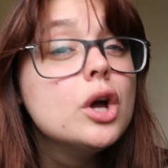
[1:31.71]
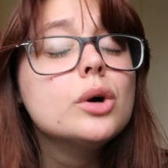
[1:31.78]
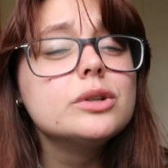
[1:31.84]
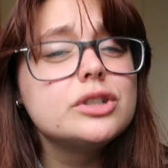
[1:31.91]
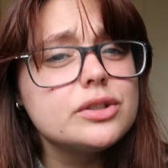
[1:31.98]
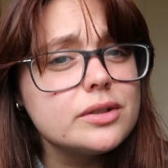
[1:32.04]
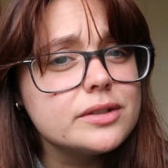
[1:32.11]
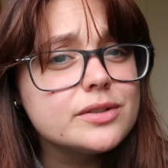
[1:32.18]

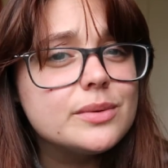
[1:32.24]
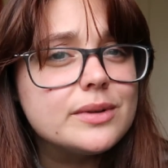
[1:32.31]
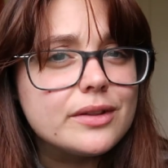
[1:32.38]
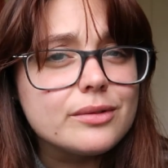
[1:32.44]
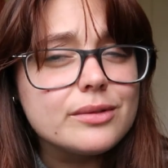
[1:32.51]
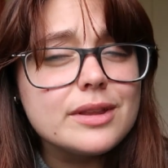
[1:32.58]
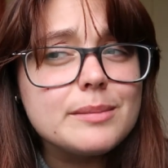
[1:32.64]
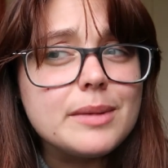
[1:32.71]
which is also
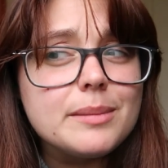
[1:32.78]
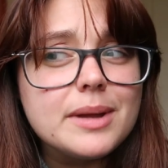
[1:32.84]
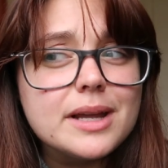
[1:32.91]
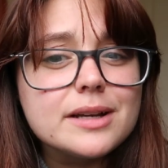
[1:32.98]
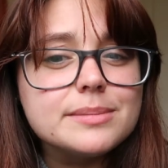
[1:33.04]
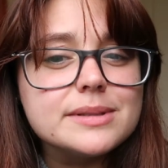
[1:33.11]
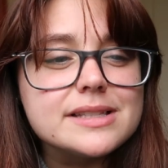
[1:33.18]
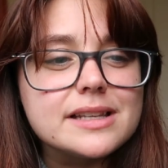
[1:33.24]
another thing. My
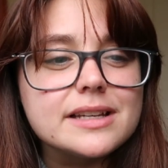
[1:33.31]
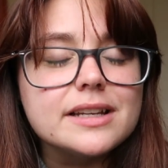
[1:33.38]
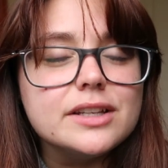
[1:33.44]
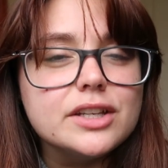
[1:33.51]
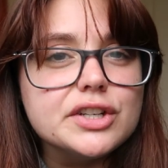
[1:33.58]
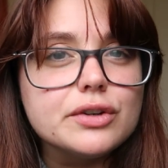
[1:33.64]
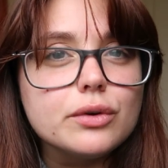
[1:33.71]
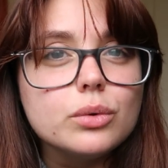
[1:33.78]
makeup is like a
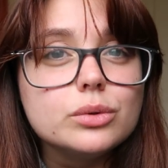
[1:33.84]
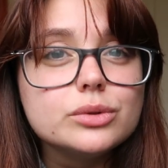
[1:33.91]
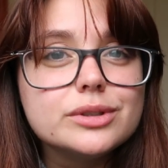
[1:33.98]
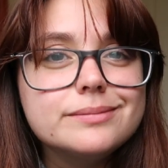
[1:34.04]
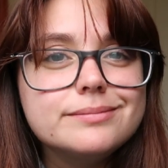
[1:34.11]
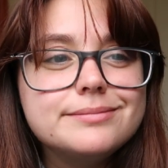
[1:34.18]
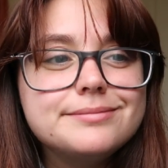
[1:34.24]
year old.